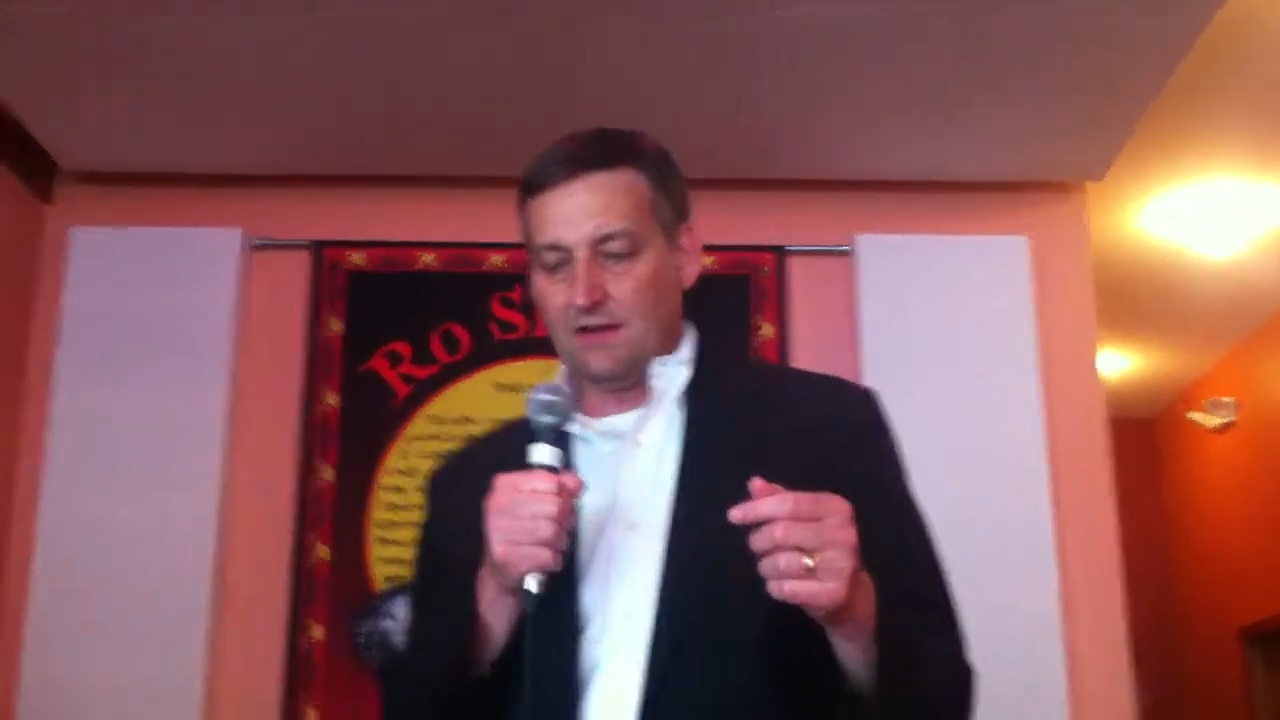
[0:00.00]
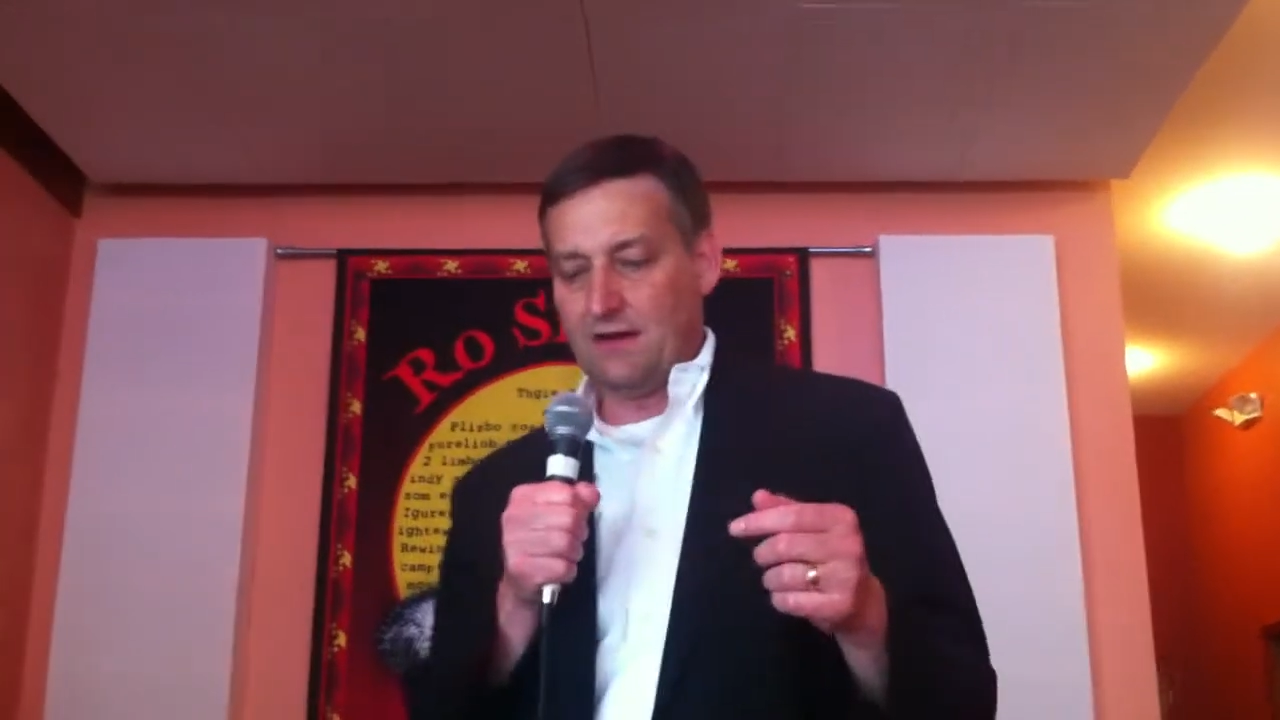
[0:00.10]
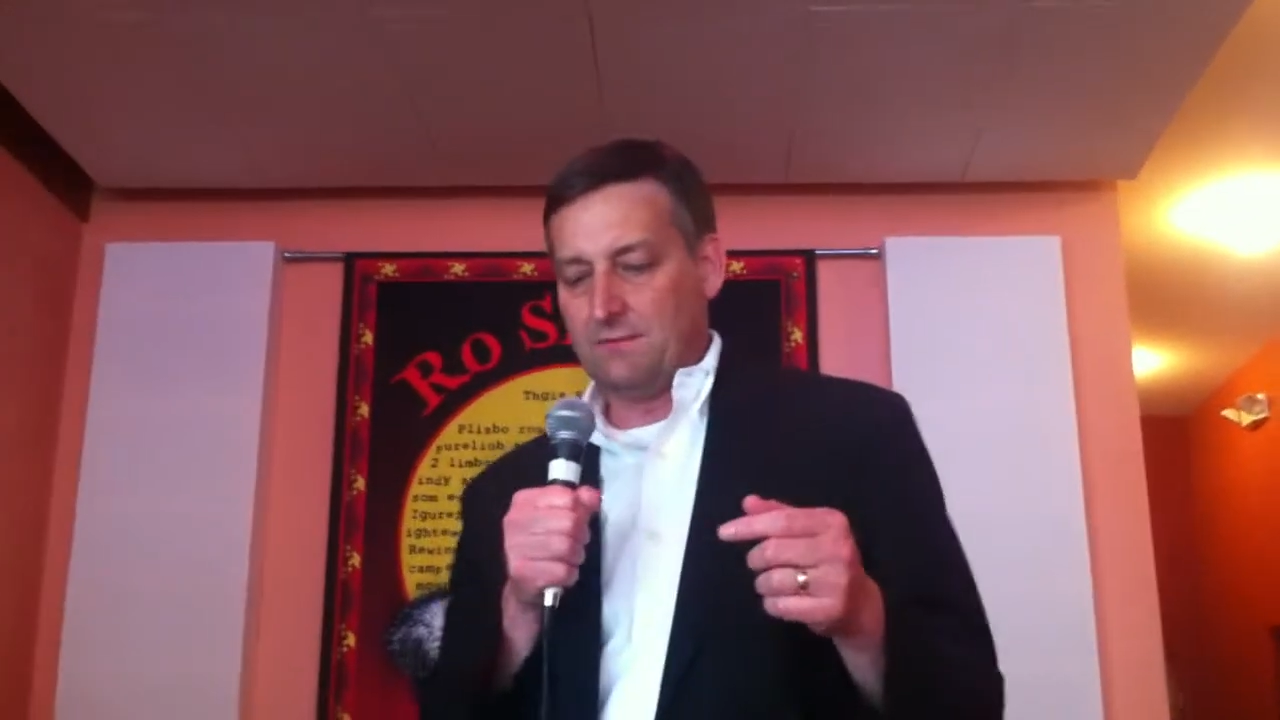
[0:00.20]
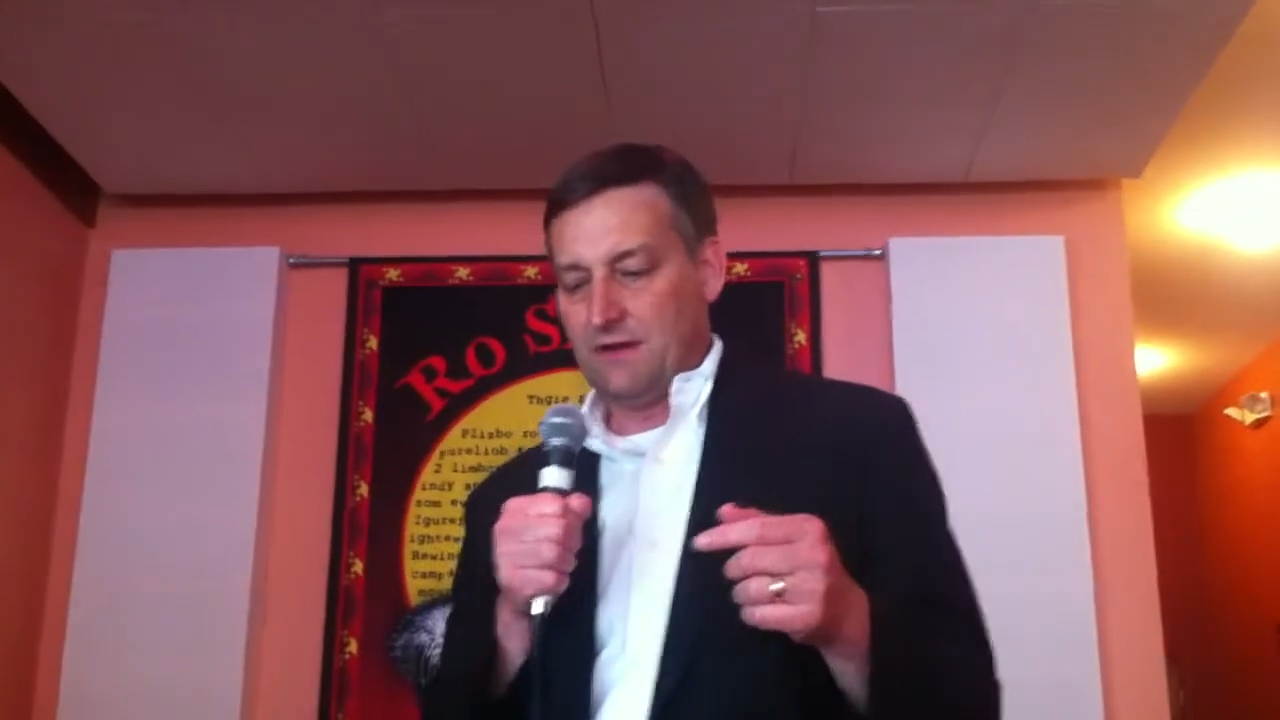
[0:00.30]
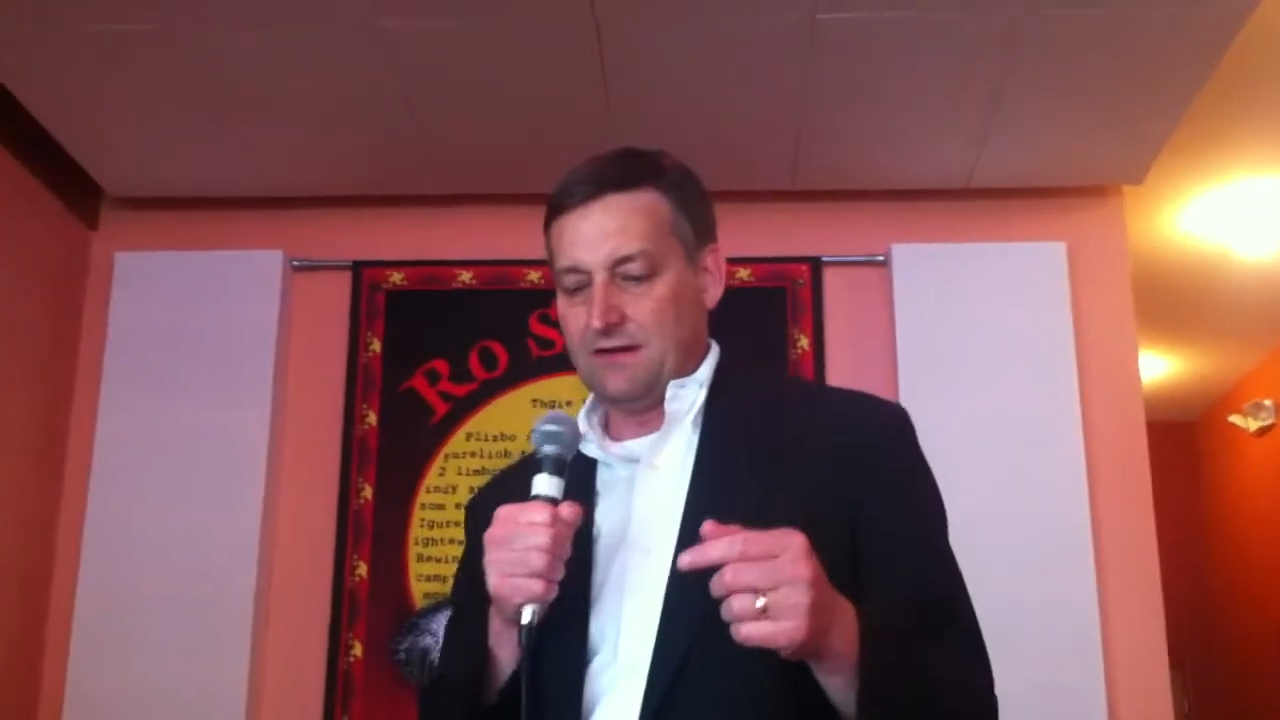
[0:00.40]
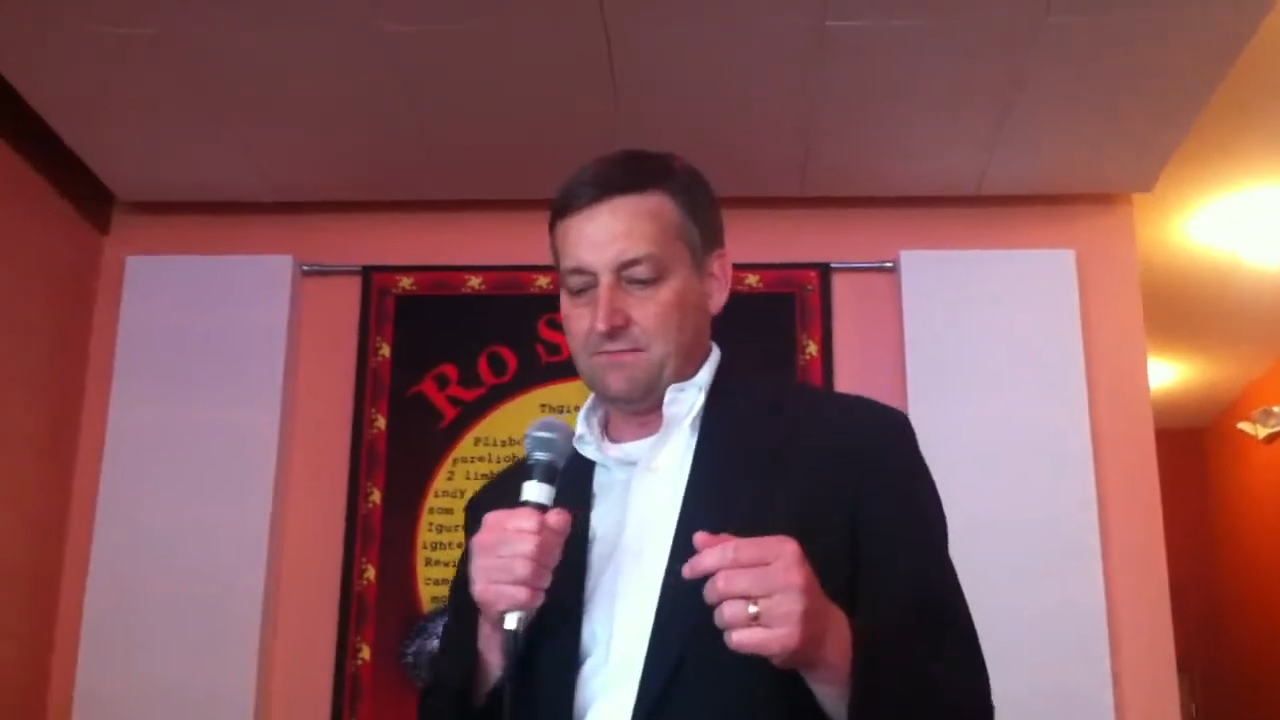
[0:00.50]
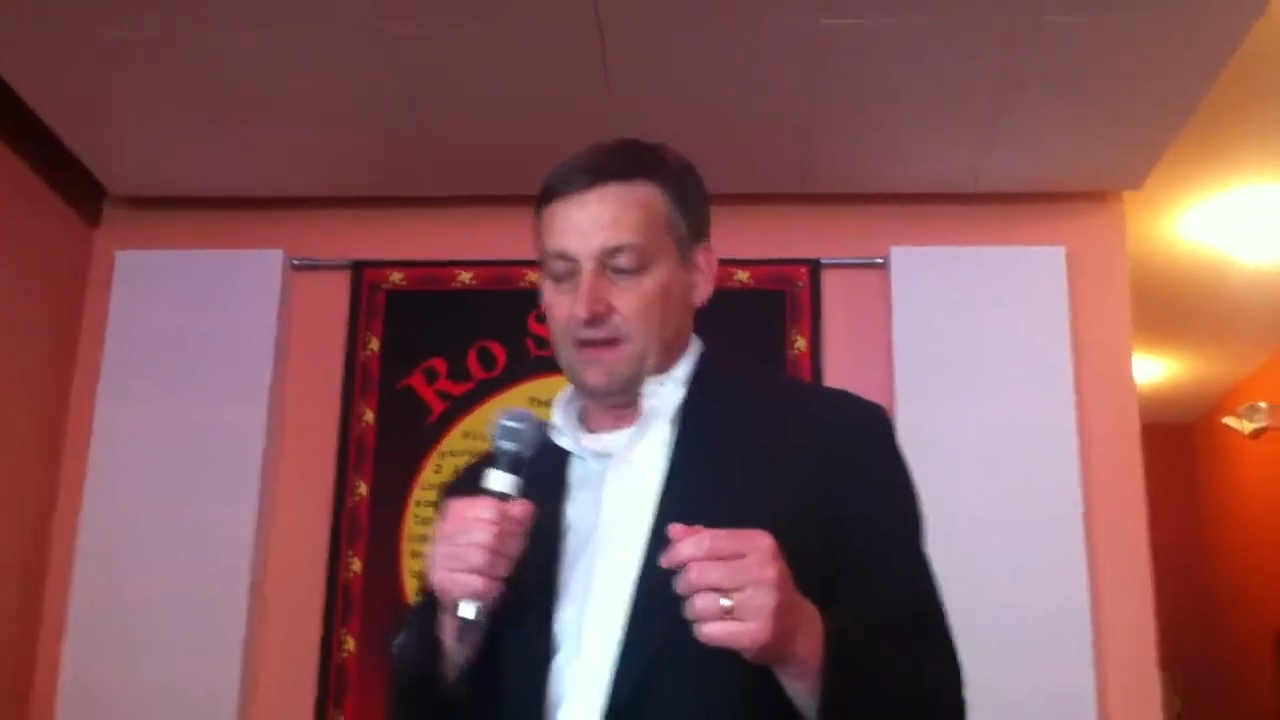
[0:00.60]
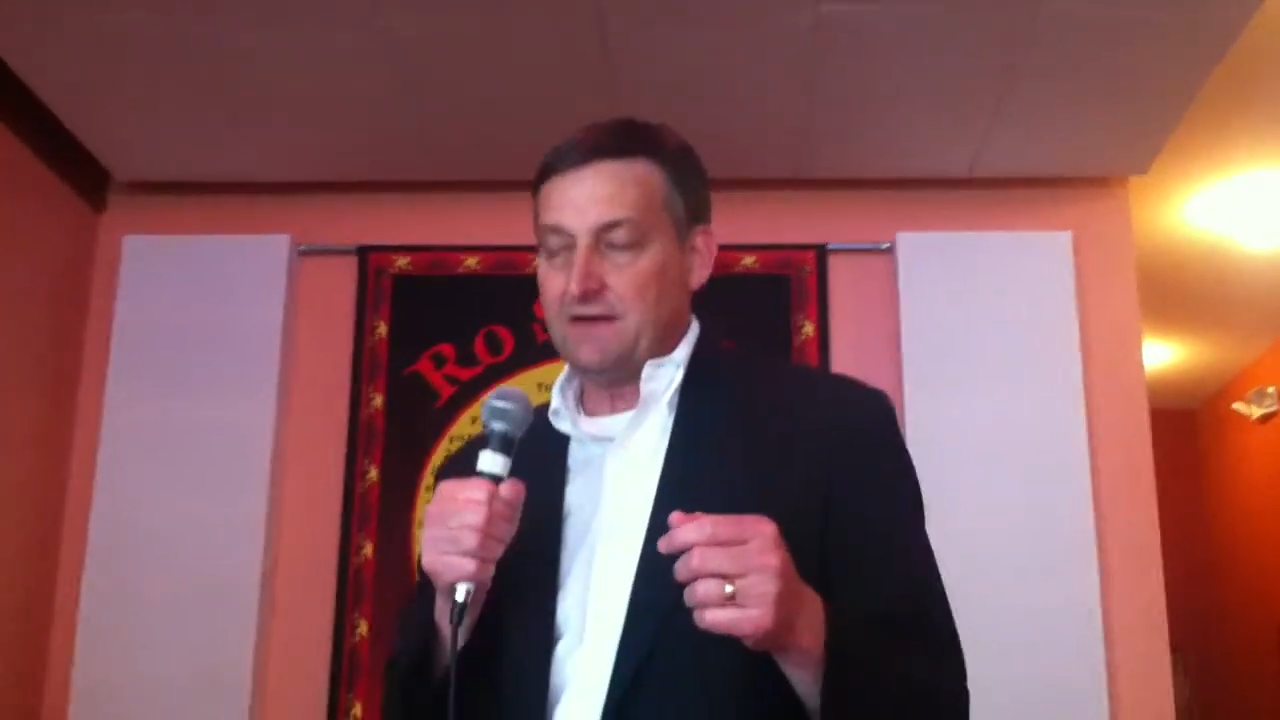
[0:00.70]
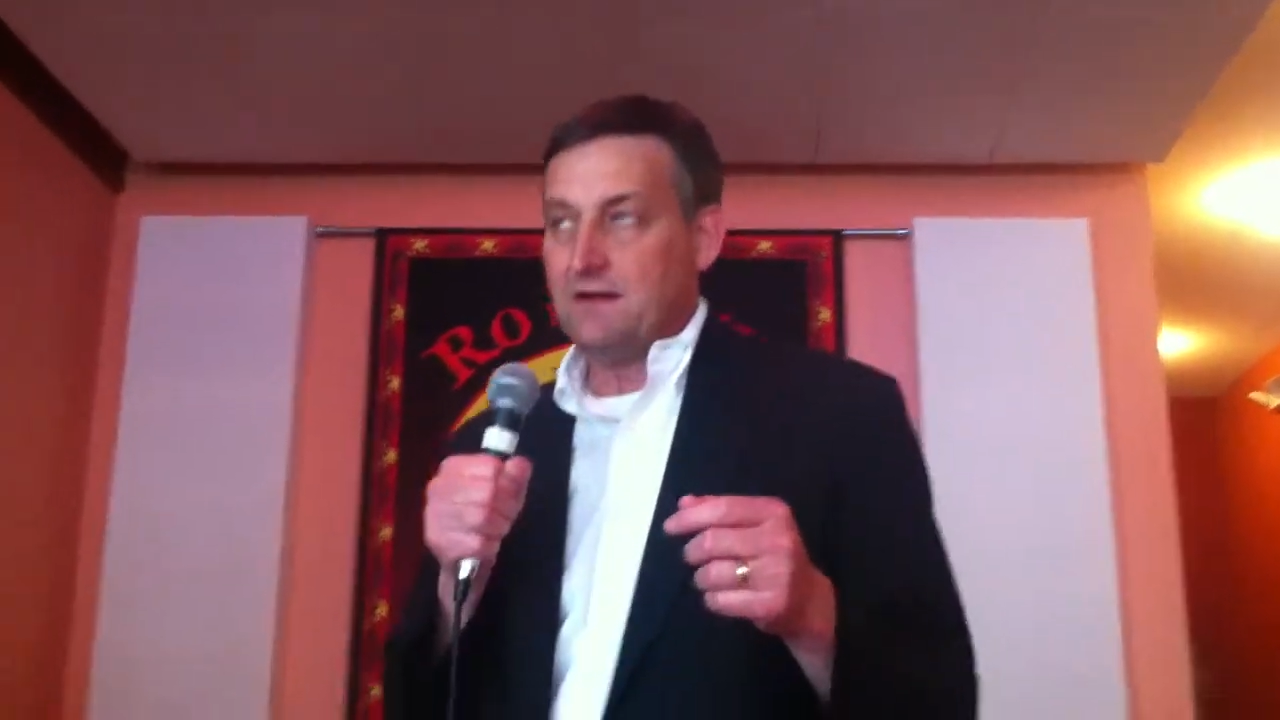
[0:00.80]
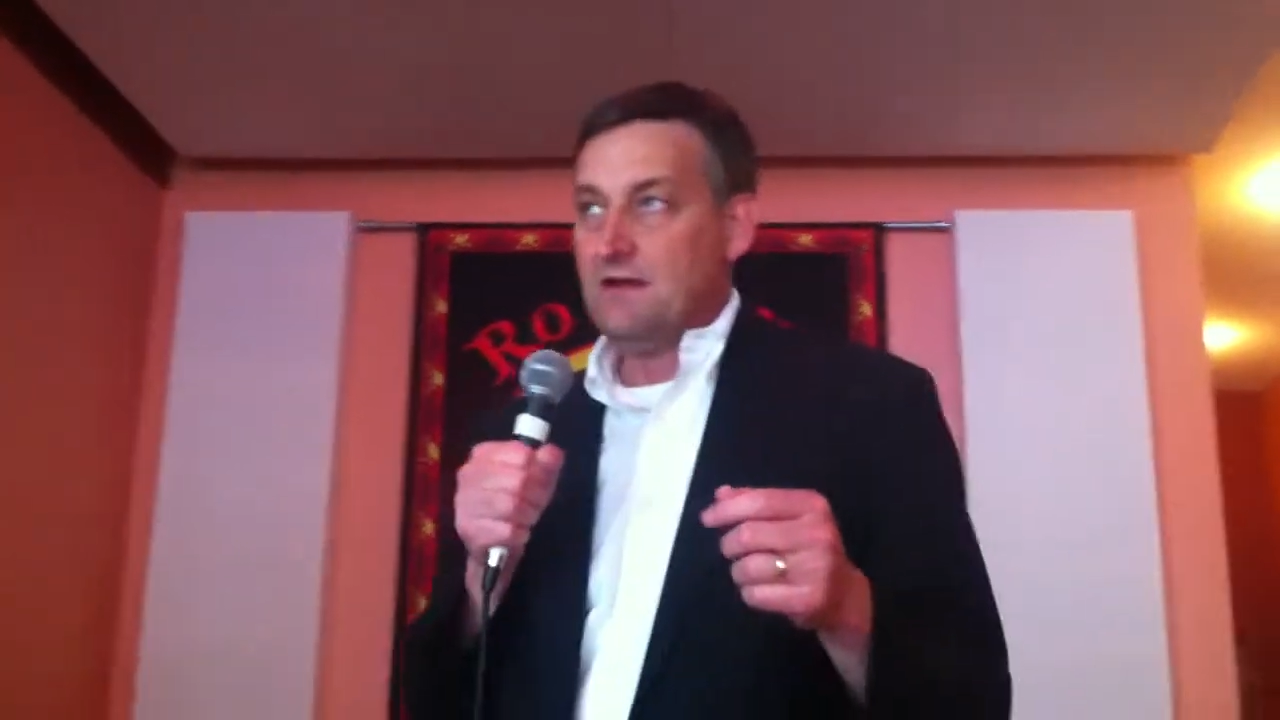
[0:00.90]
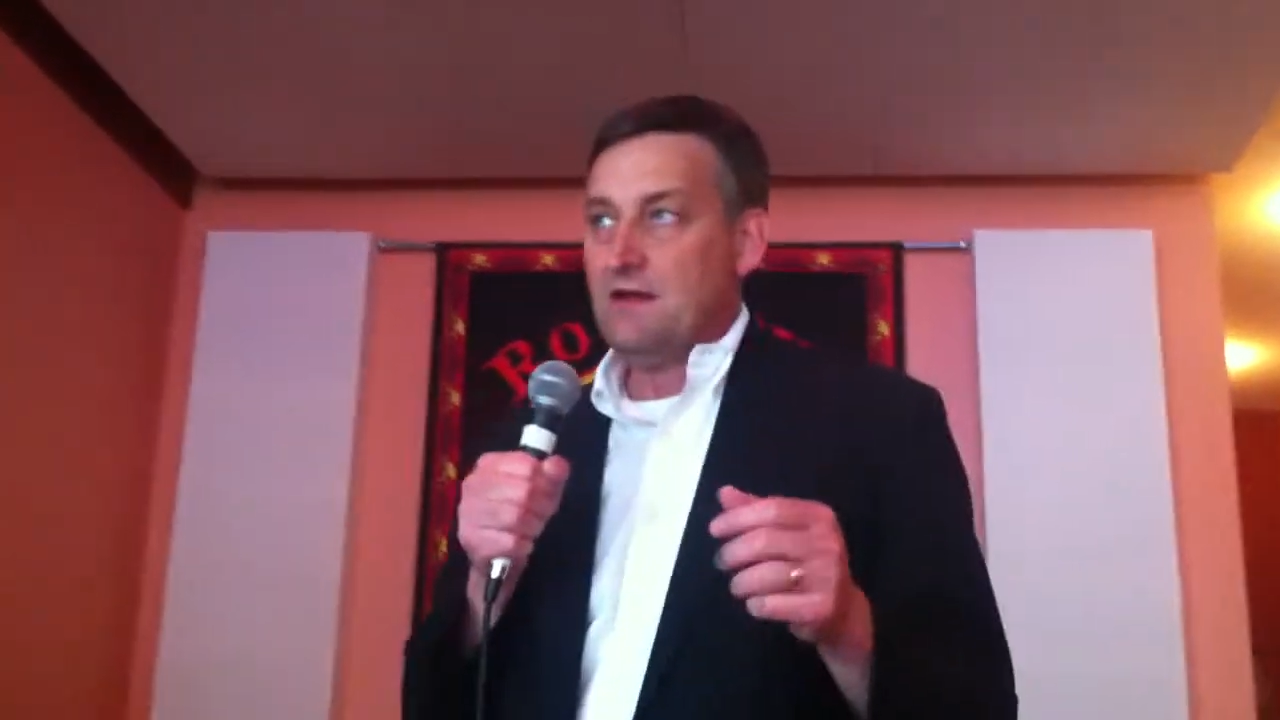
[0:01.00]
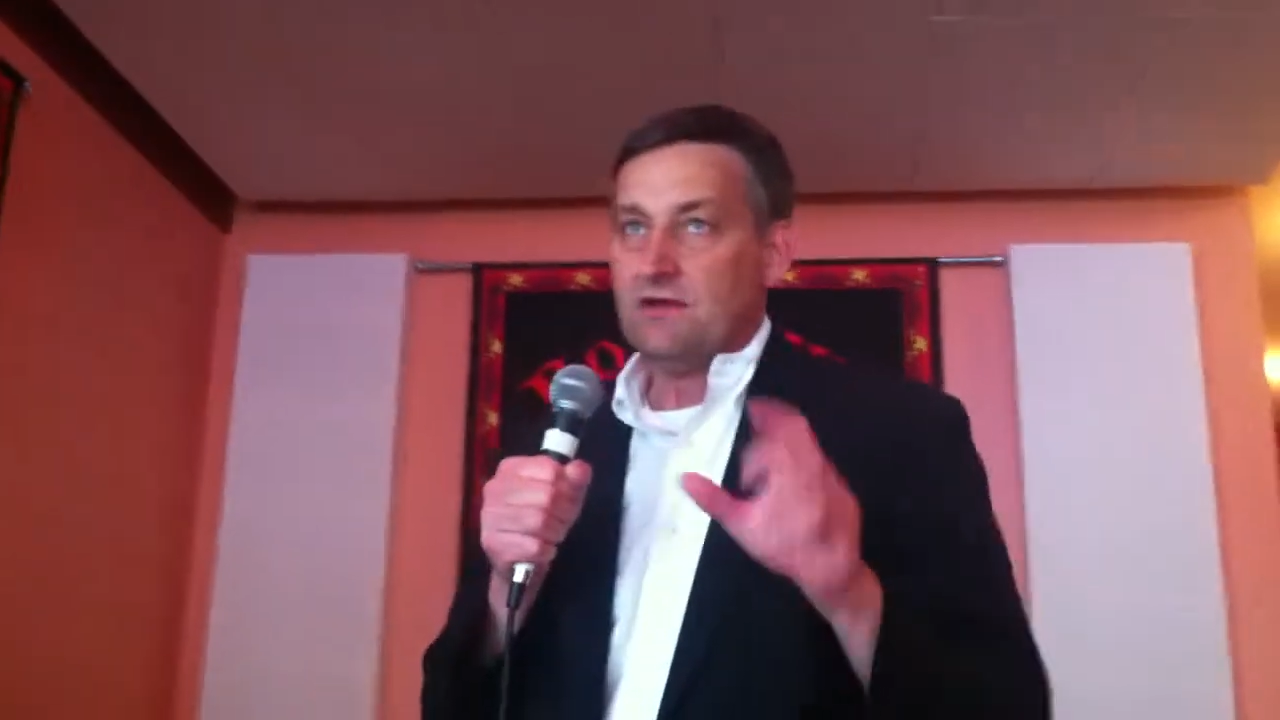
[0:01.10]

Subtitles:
in a bit, but